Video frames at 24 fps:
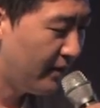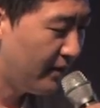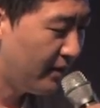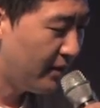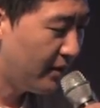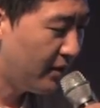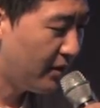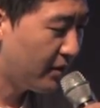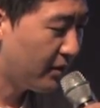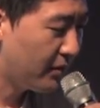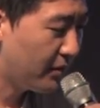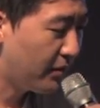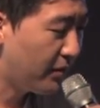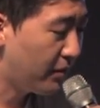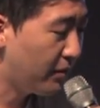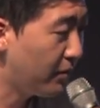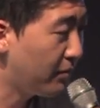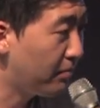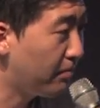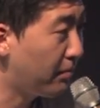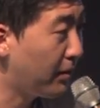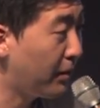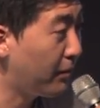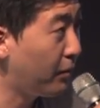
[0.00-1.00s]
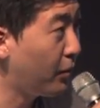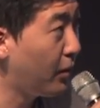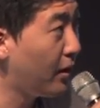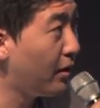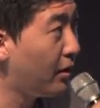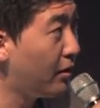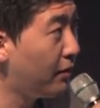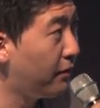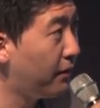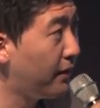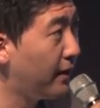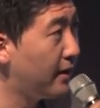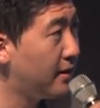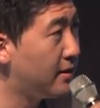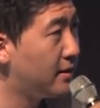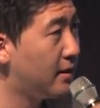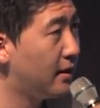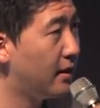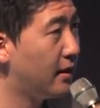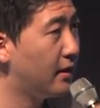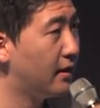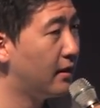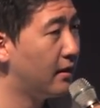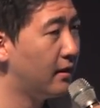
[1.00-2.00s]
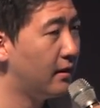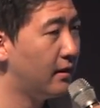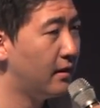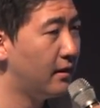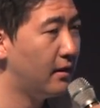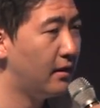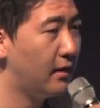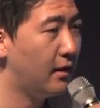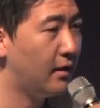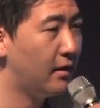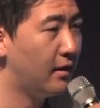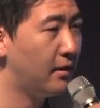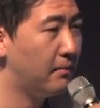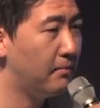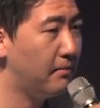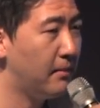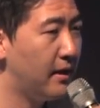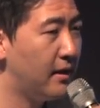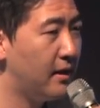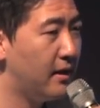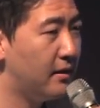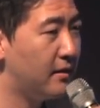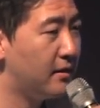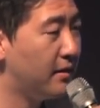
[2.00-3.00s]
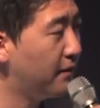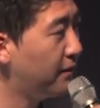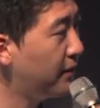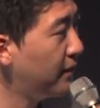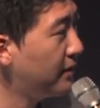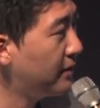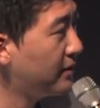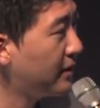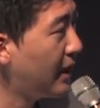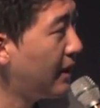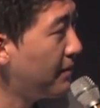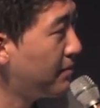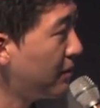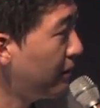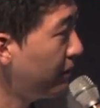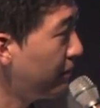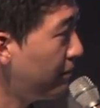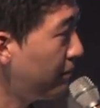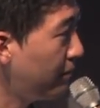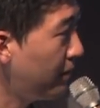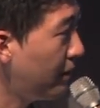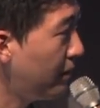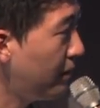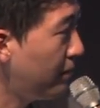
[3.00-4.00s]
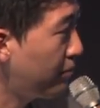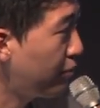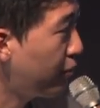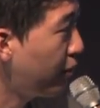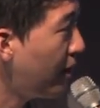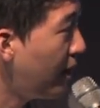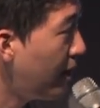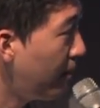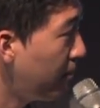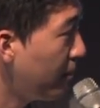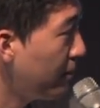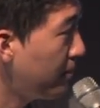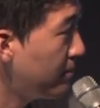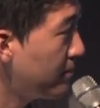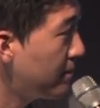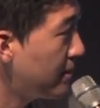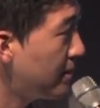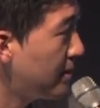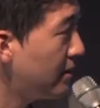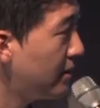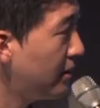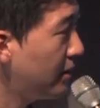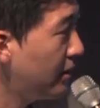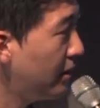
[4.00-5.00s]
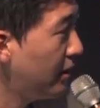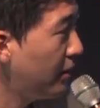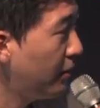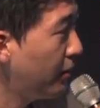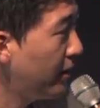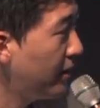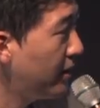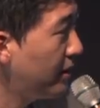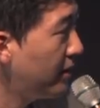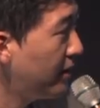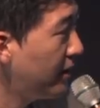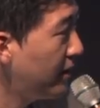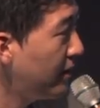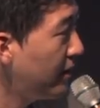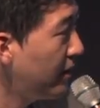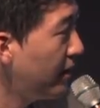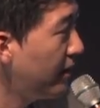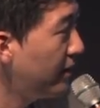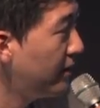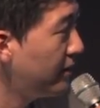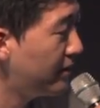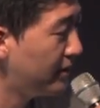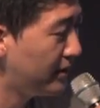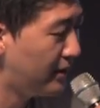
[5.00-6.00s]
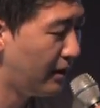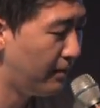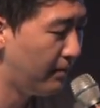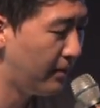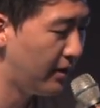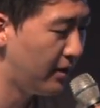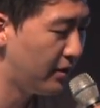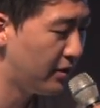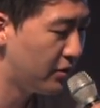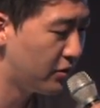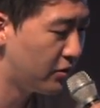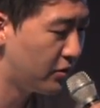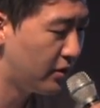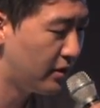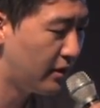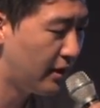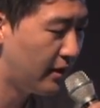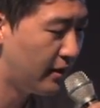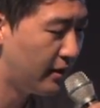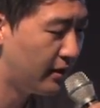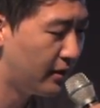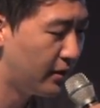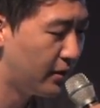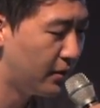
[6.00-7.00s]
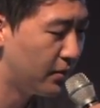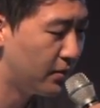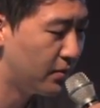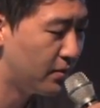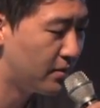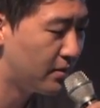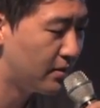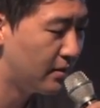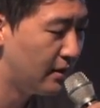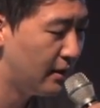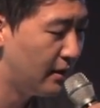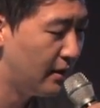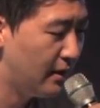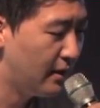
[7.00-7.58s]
You know, but we are facing many different types of problems within the entertainment industry that includes